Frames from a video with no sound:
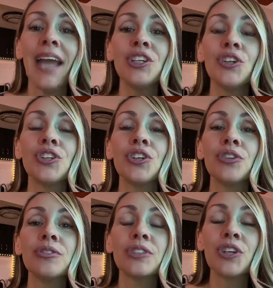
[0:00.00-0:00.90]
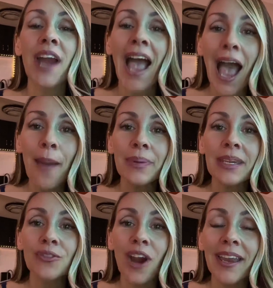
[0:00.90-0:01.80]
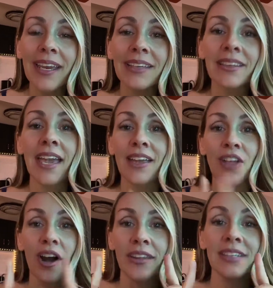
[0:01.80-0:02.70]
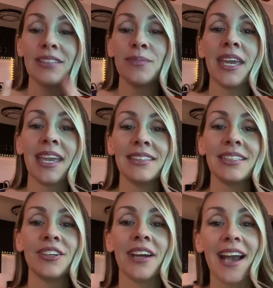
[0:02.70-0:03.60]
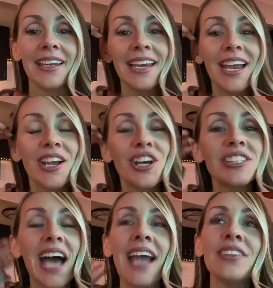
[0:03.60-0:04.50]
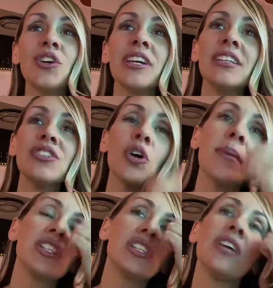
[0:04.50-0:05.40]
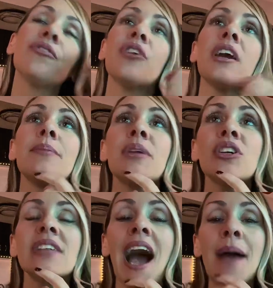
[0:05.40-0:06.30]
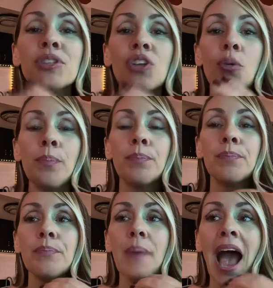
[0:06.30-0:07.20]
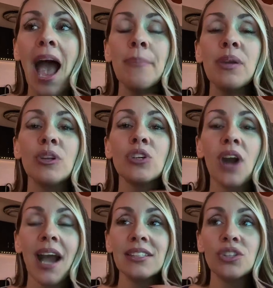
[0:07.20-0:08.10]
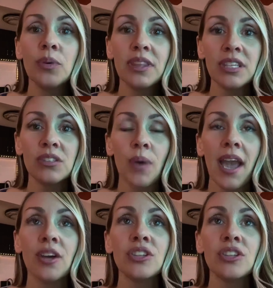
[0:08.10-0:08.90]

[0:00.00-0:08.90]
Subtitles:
And you're happy, right? Like, look, this is me getting teary-eyed. Because I look at it so much different. Because I'm so happy when you guys do it this way.